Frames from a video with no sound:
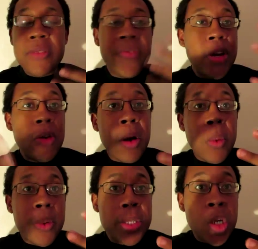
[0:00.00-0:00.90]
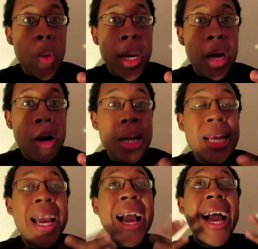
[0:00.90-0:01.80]
figure out what was going on,
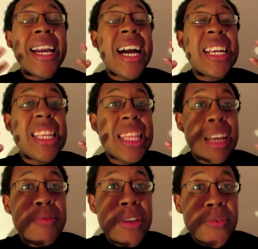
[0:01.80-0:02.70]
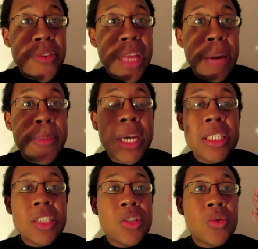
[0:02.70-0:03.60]
I kind of loved it for that
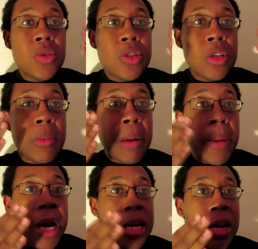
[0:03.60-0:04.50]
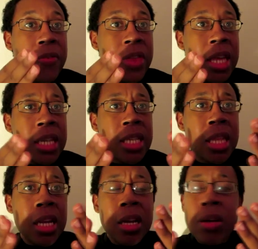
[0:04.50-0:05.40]
because it just sort of took my mind off of things. And
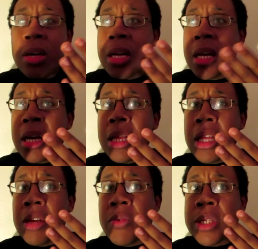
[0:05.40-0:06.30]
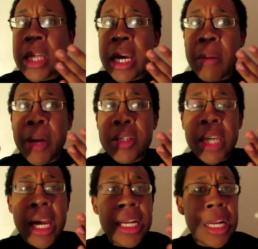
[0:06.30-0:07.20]
then it was like about
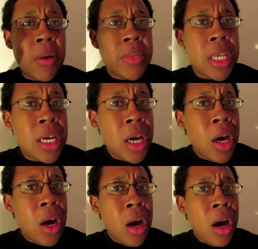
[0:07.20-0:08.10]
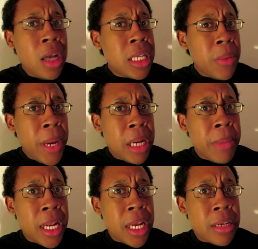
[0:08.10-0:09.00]
to end and I was like, hold on, wait a
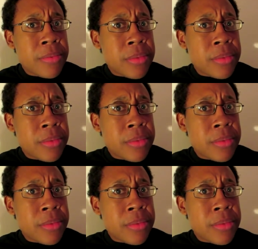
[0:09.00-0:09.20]
minute.